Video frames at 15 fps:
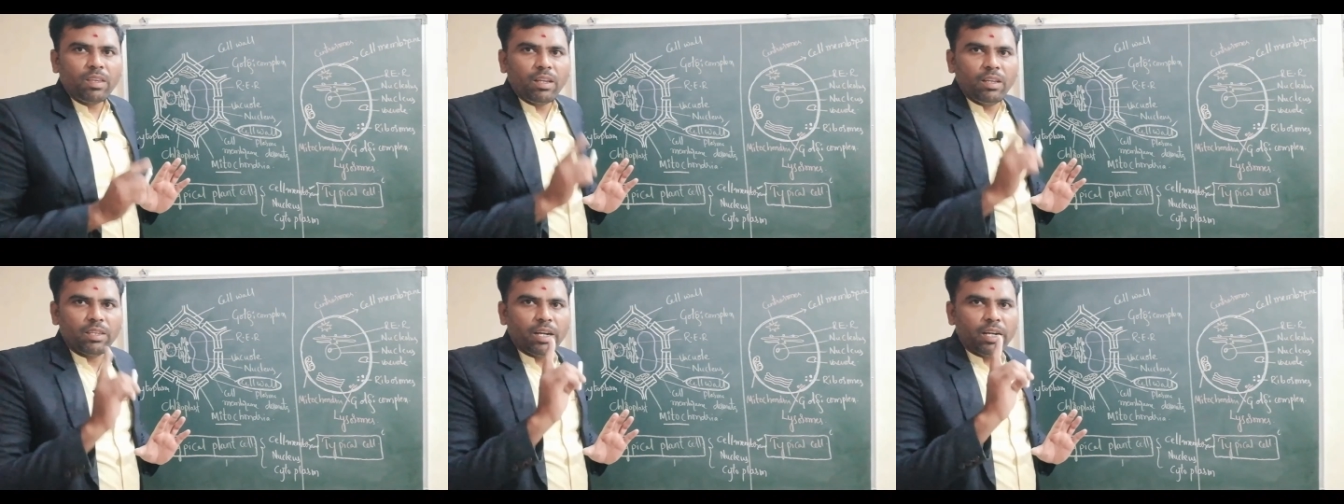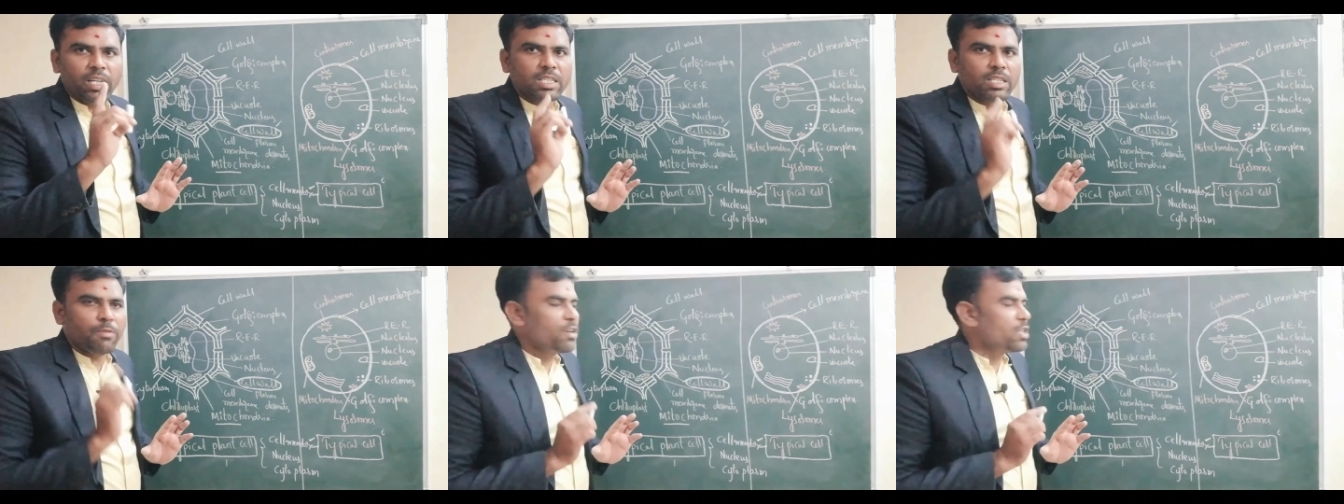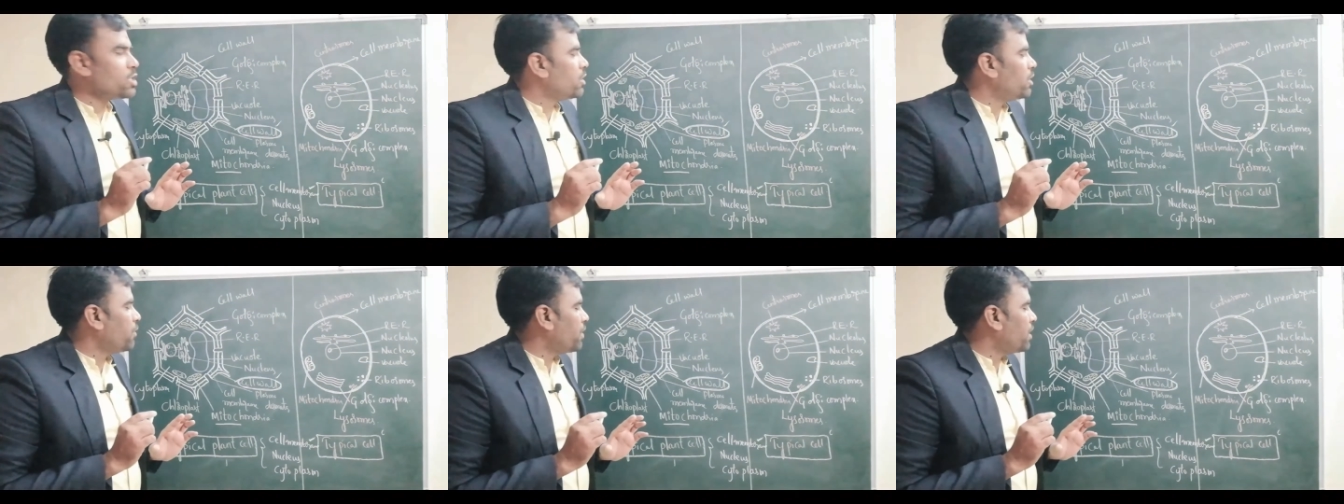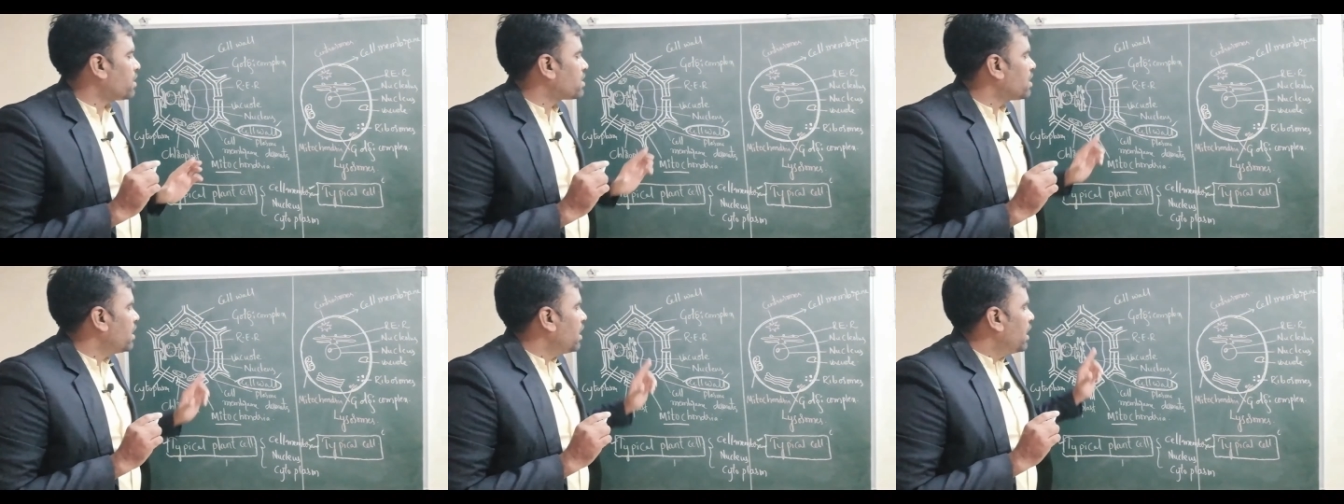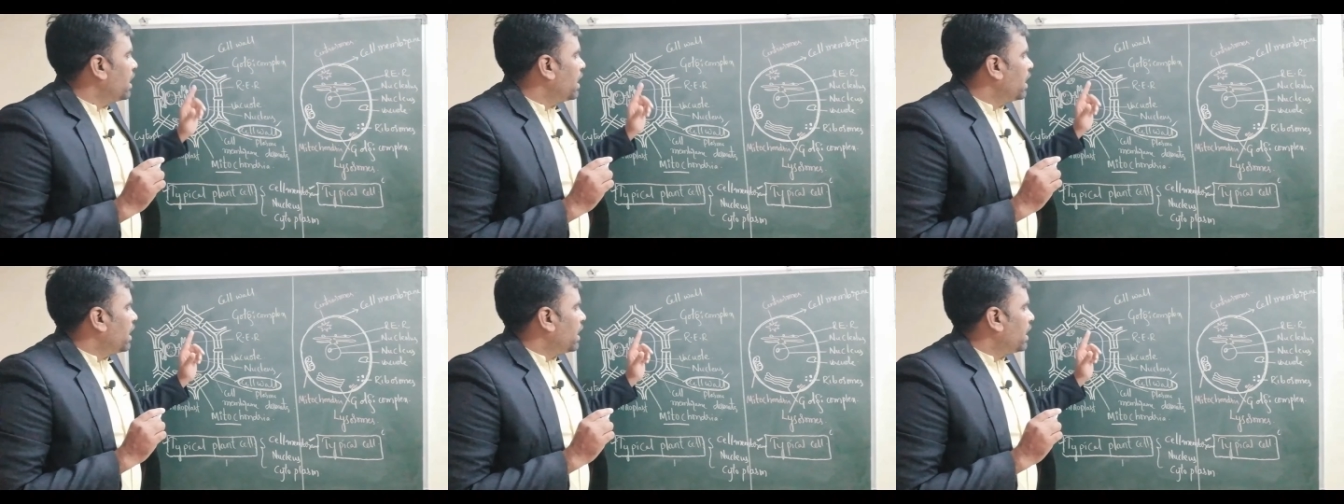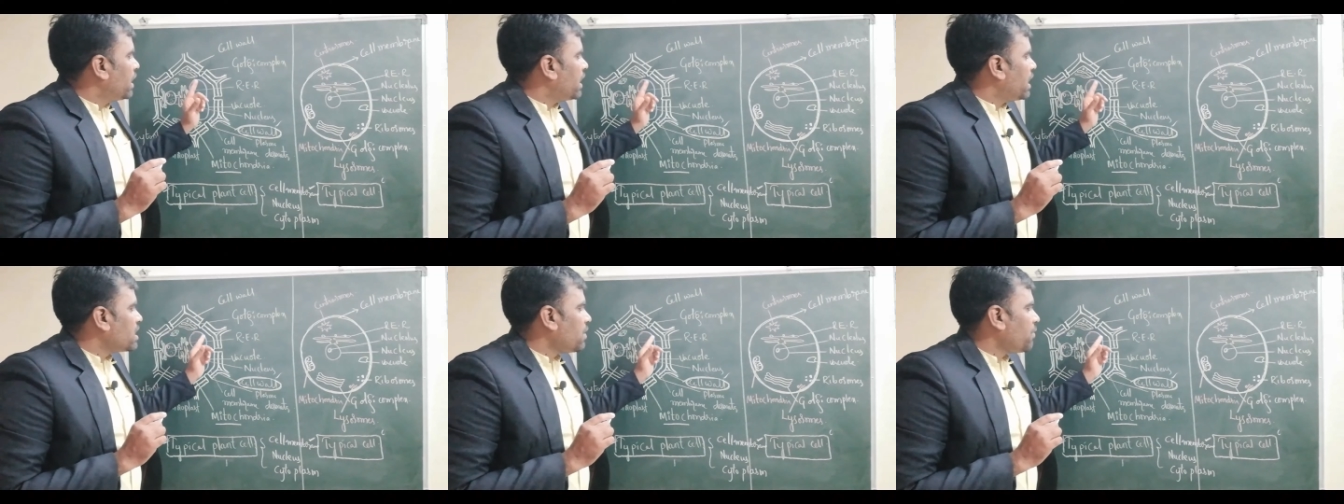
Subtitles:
That is the first difference. In case